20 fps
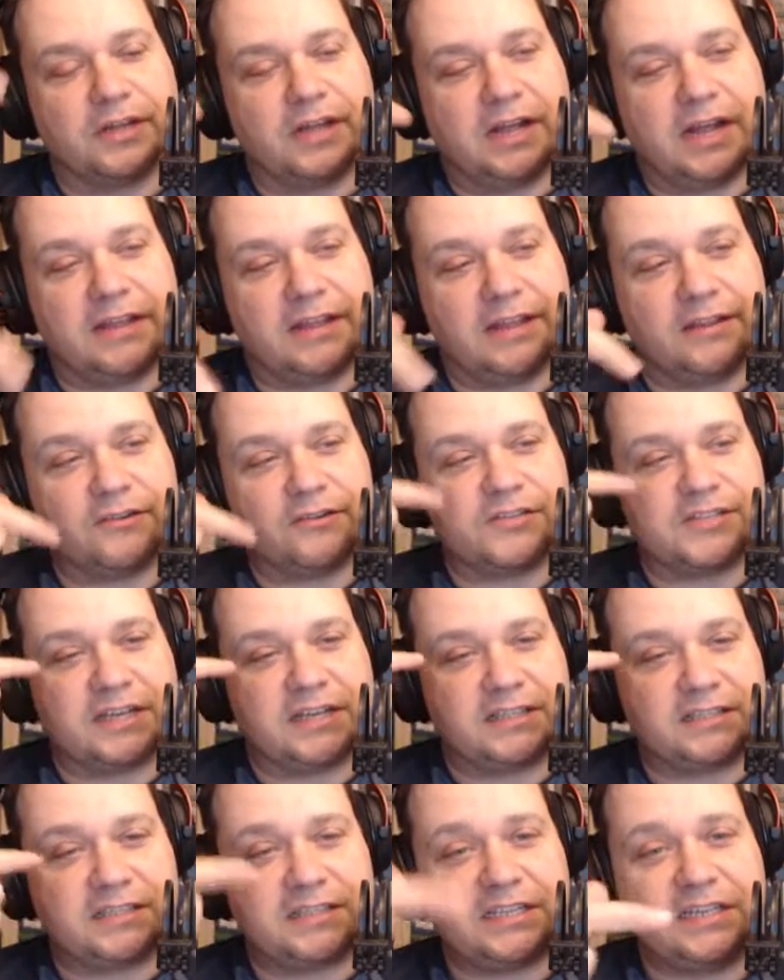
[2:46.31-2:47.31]
and then there's
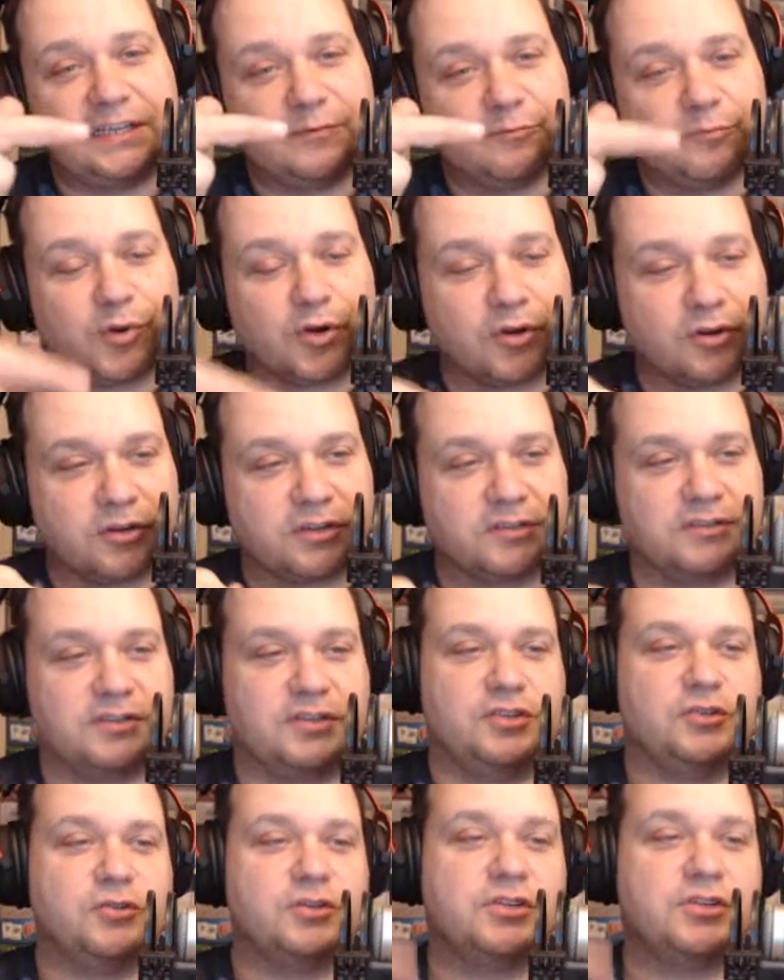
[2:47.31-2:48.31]
a team perk
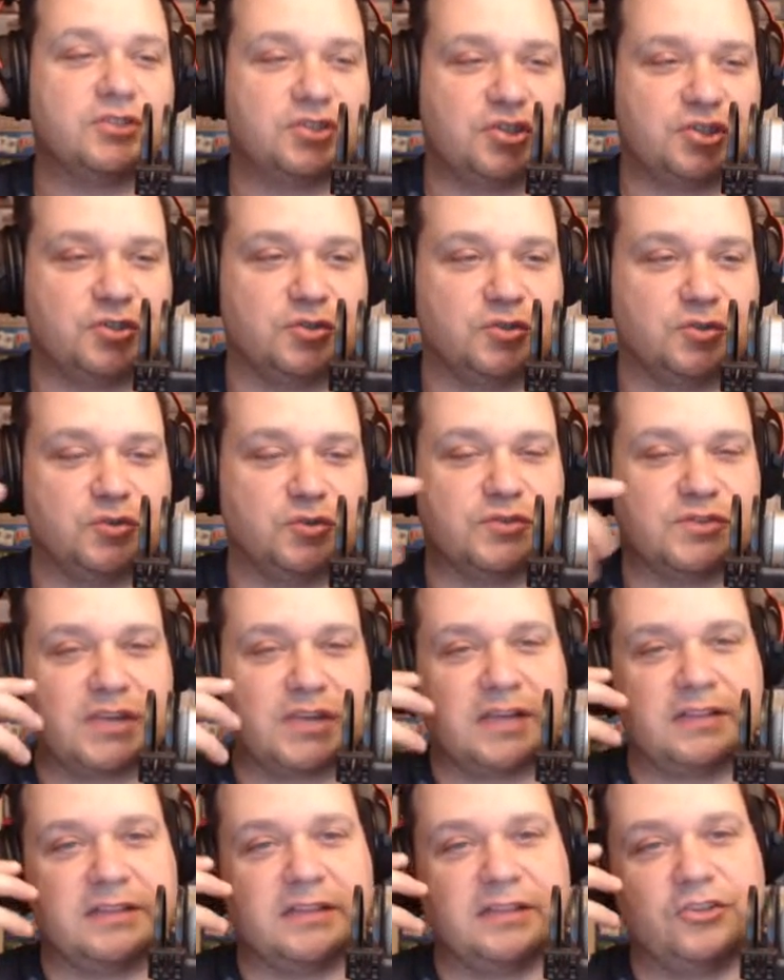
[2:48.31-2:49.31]
that you can choose,
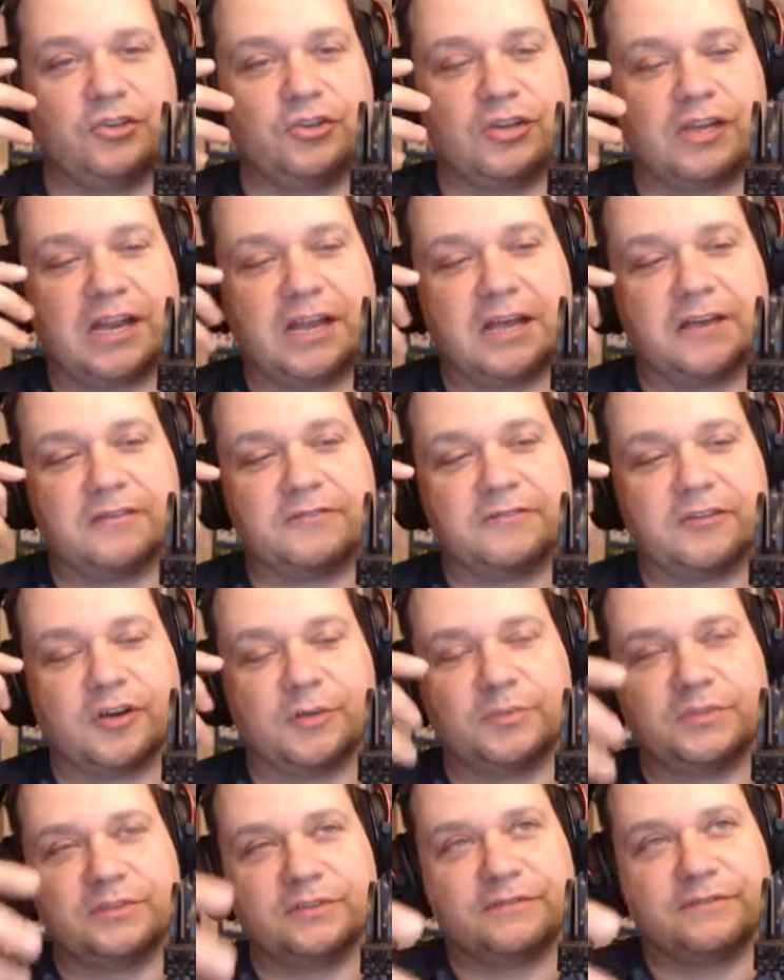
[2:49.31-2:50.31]
and then you can have
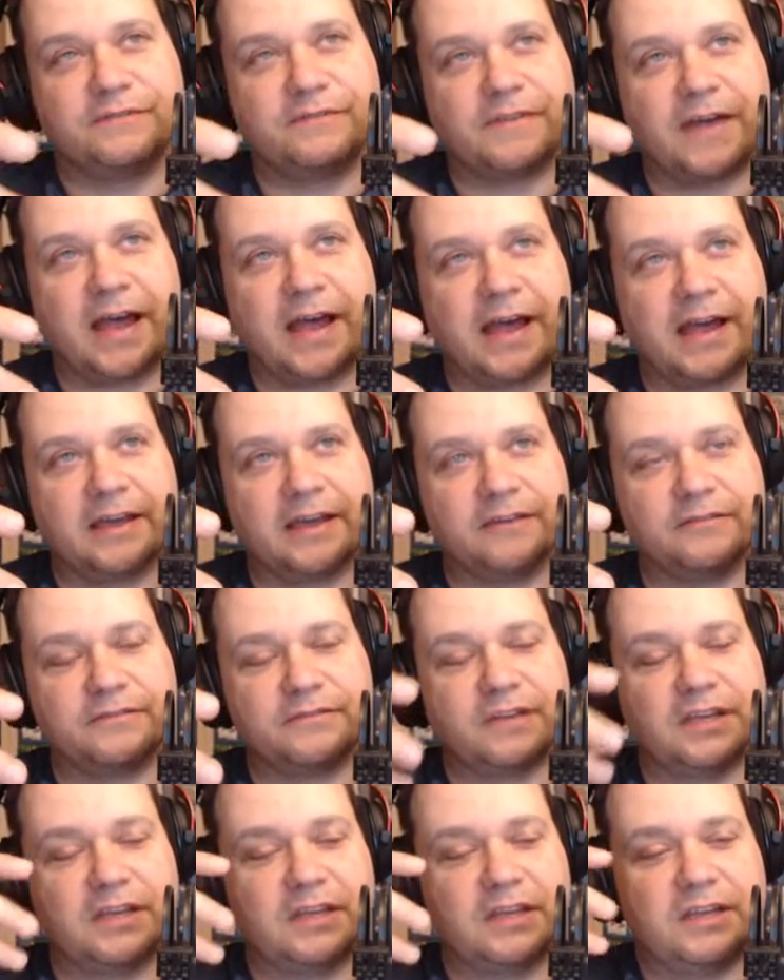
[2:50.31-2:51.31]
up to 5
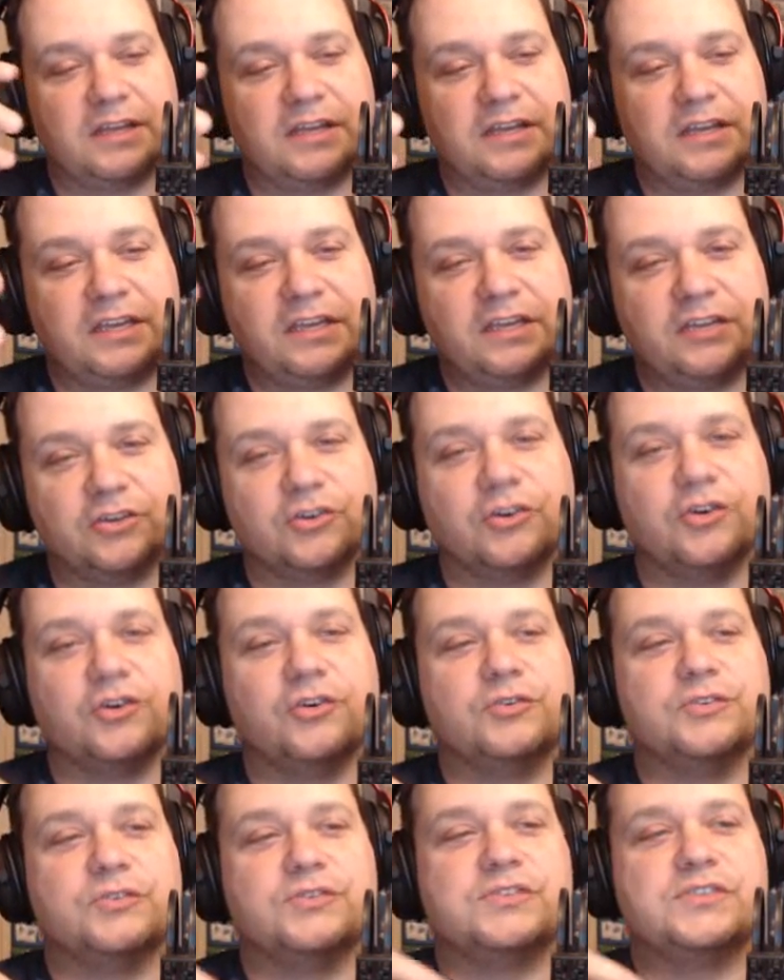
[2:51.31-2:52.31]

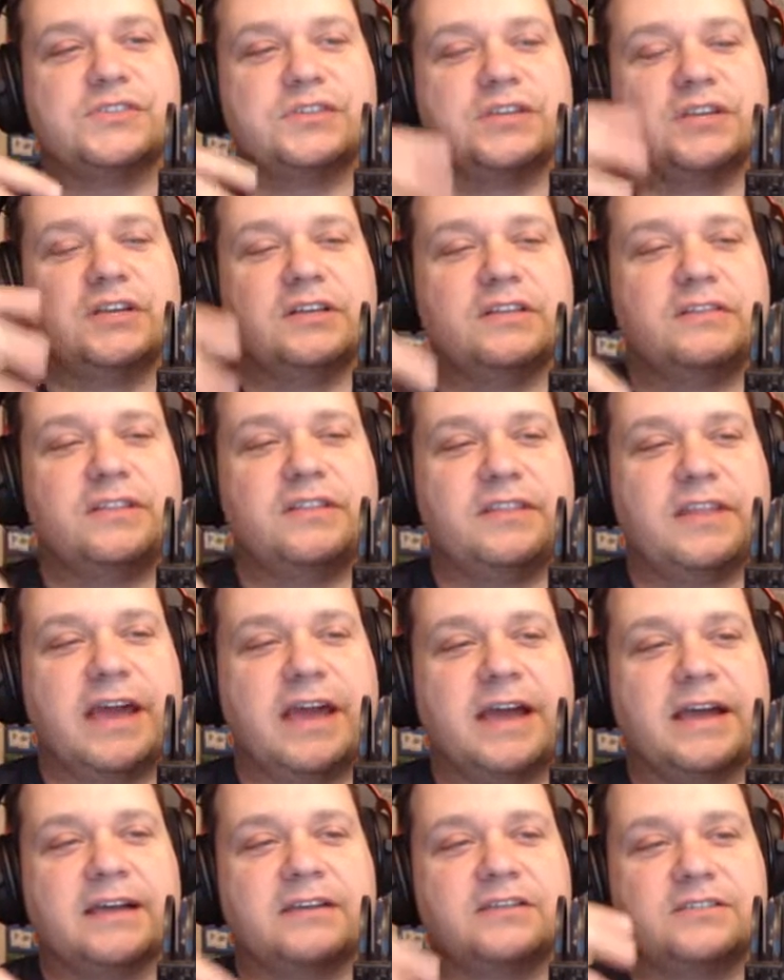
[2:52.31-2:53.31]
heroes
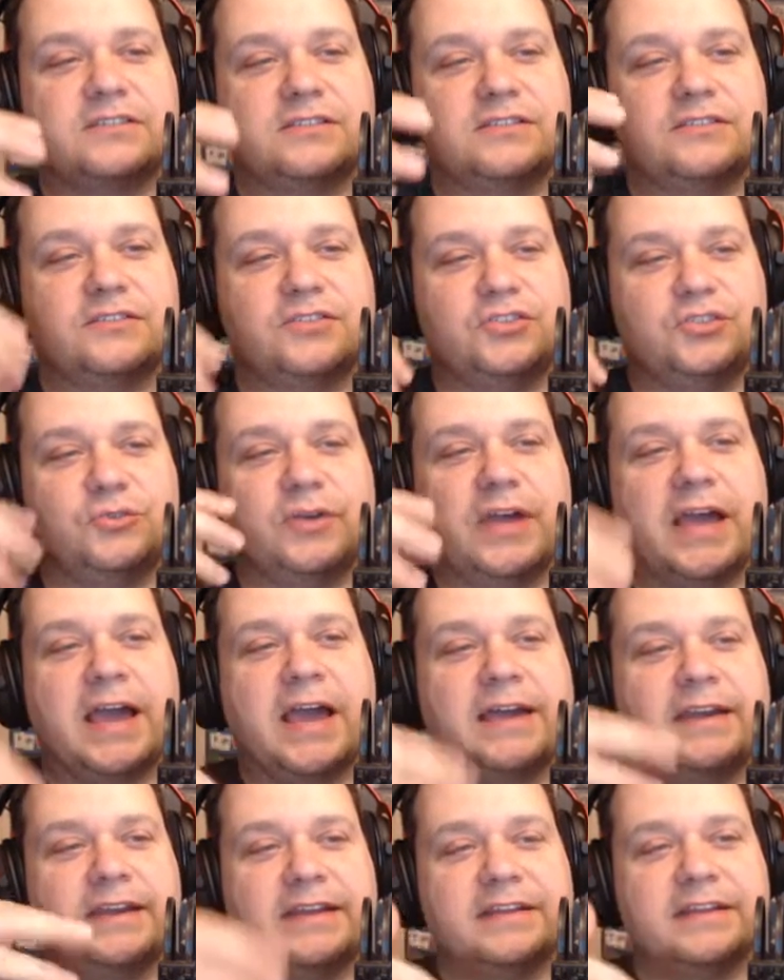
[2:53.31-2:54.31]
that you
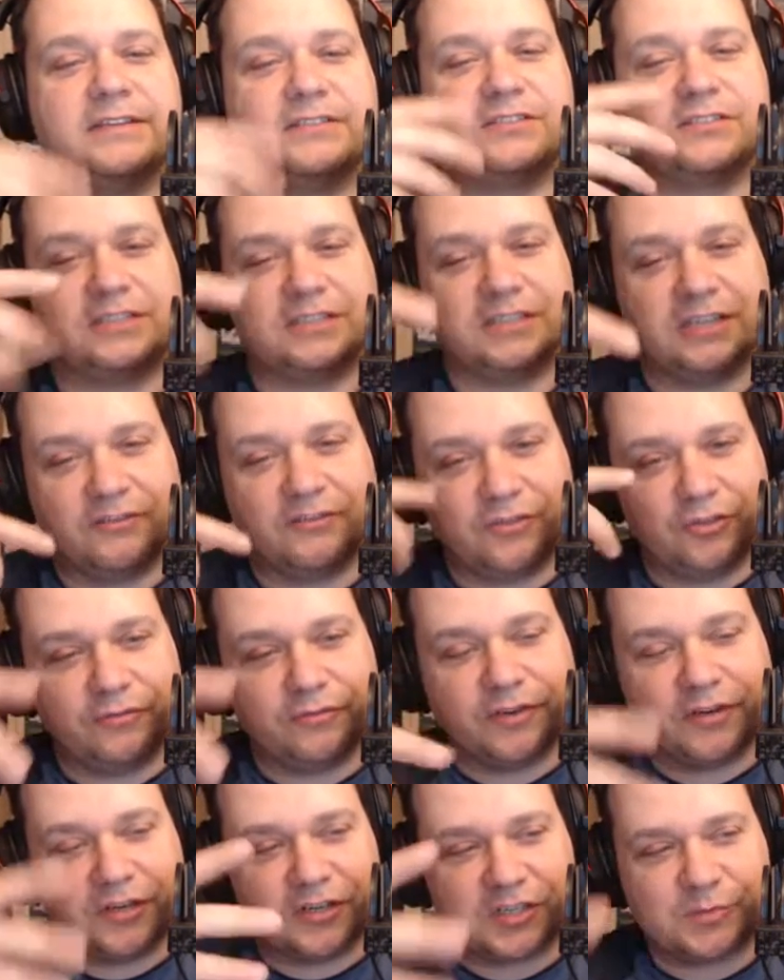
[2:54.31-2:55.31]
add in to give you
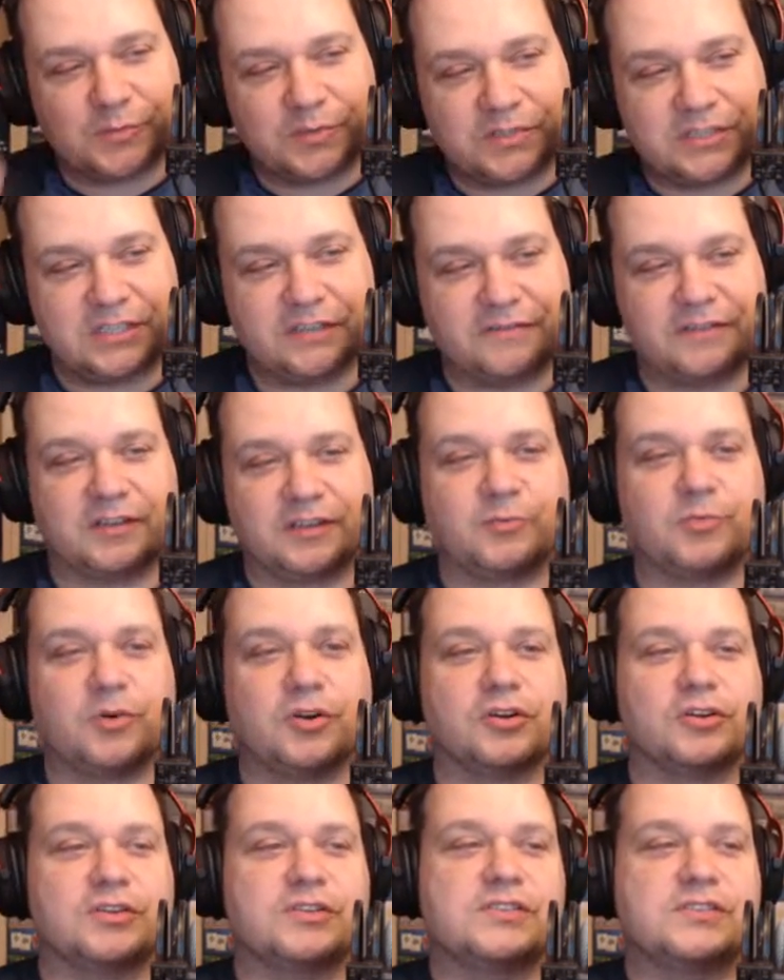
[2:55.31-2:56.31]
very specific
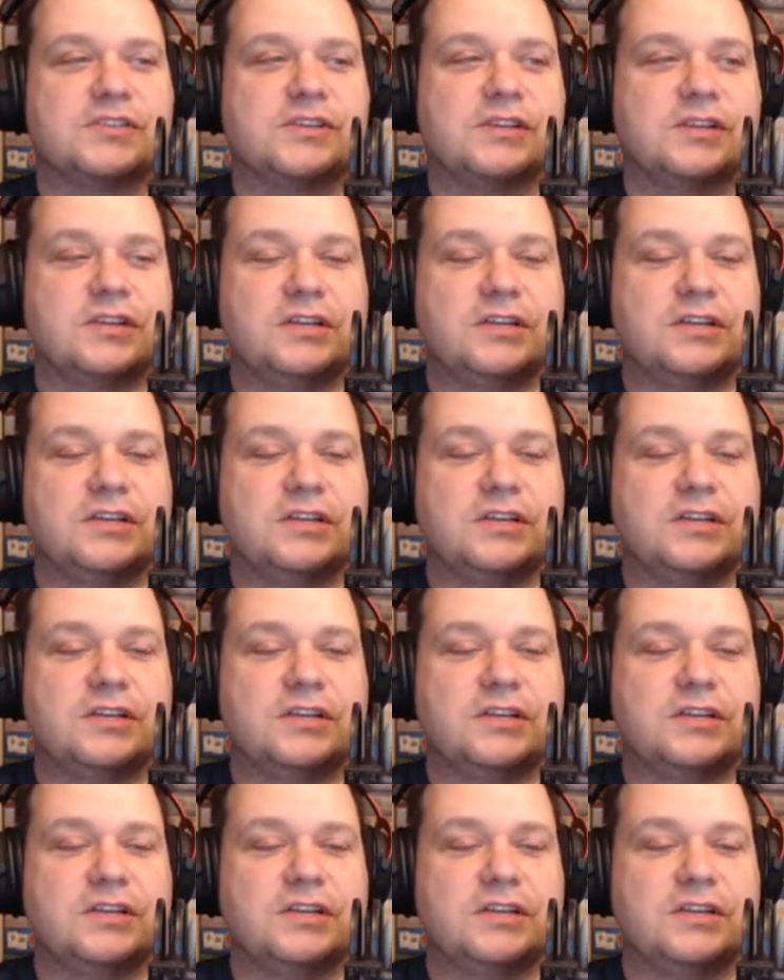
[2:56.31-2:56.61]
perks.